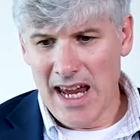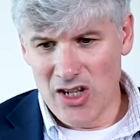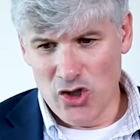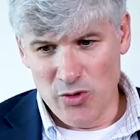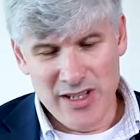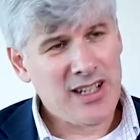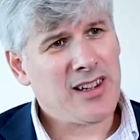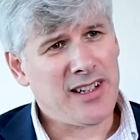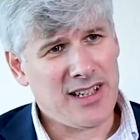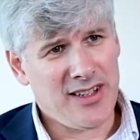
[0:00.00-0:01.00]
As
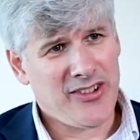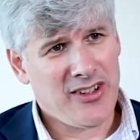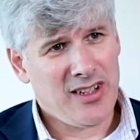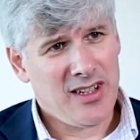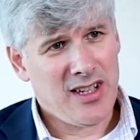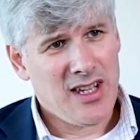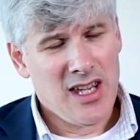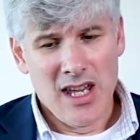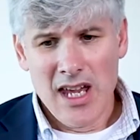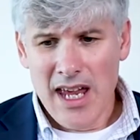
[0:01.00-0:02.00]
utilities,
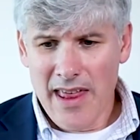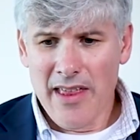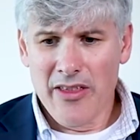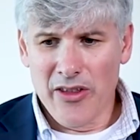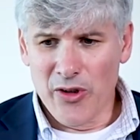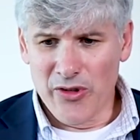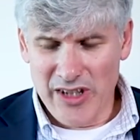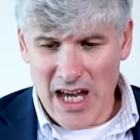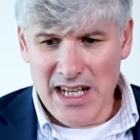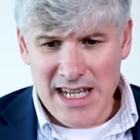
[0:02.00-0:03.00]
there's
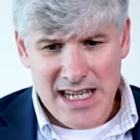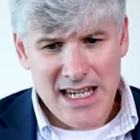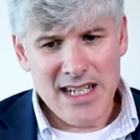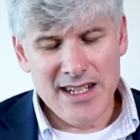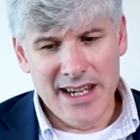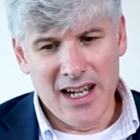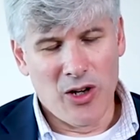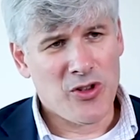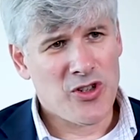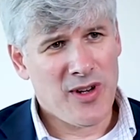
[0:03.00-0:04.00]
a need
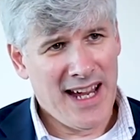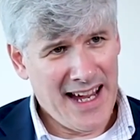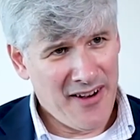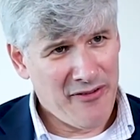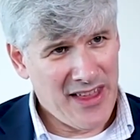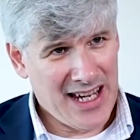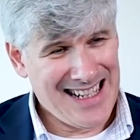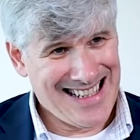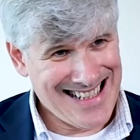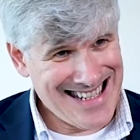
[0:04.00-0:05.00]
now to have
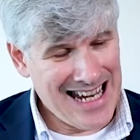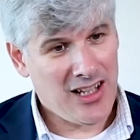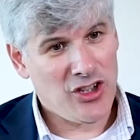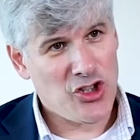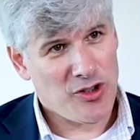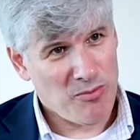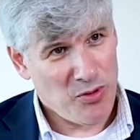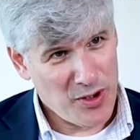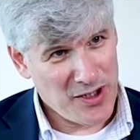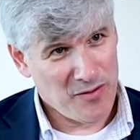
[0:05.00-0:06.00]
that intelligent
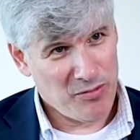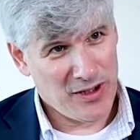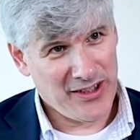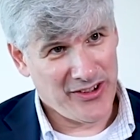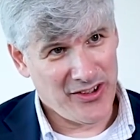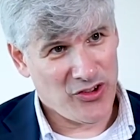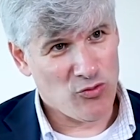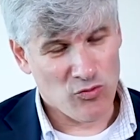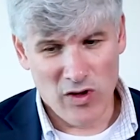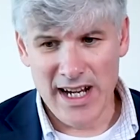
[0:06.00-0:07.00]
point of presence
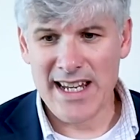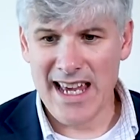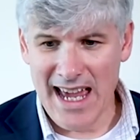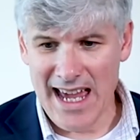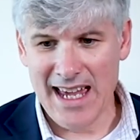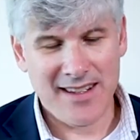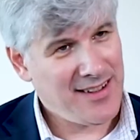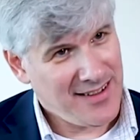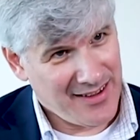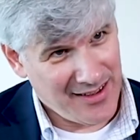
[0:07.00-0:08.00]
right at
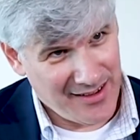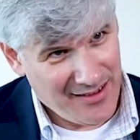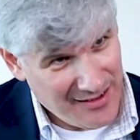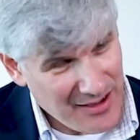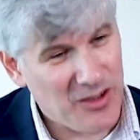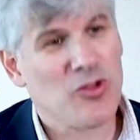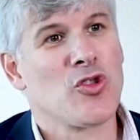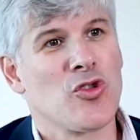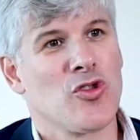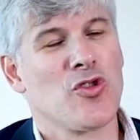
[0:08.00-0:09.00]
the
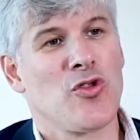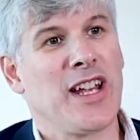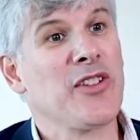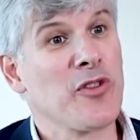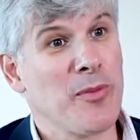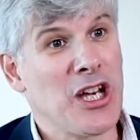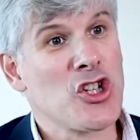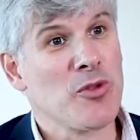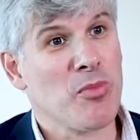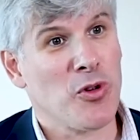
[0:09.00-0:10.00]

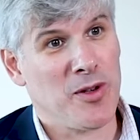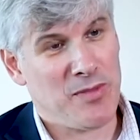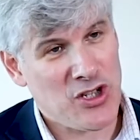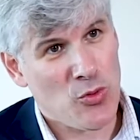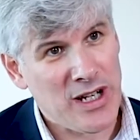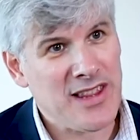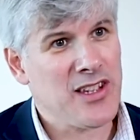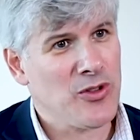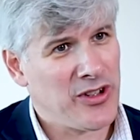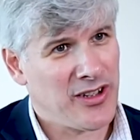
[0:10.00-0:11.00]
transformation point between
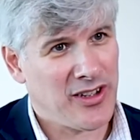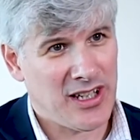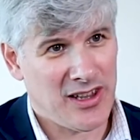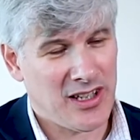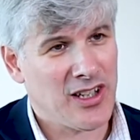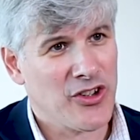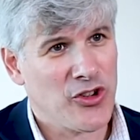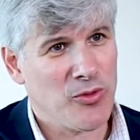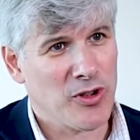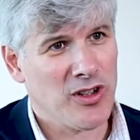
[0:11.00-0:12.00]
the utility and the
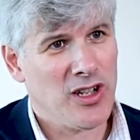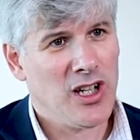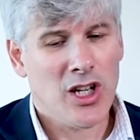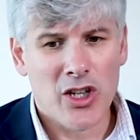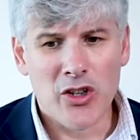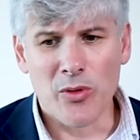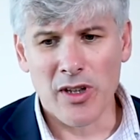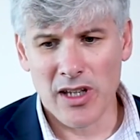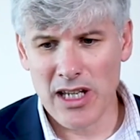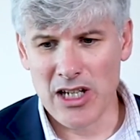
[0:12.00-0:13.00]
consumer
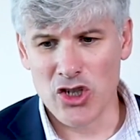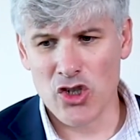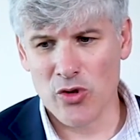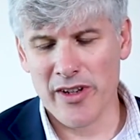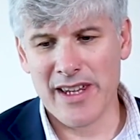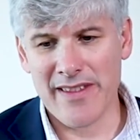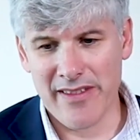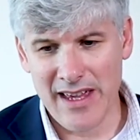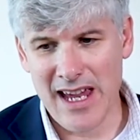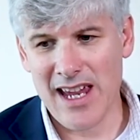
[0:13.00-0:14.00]
to ensure that
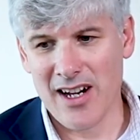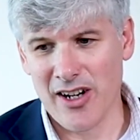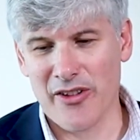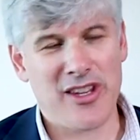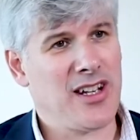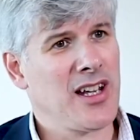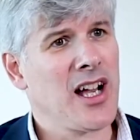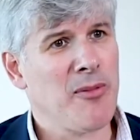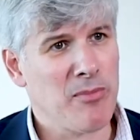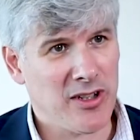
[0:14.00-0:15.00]
they are the
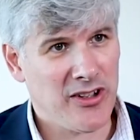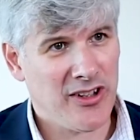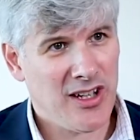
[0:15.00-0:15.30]
incumbent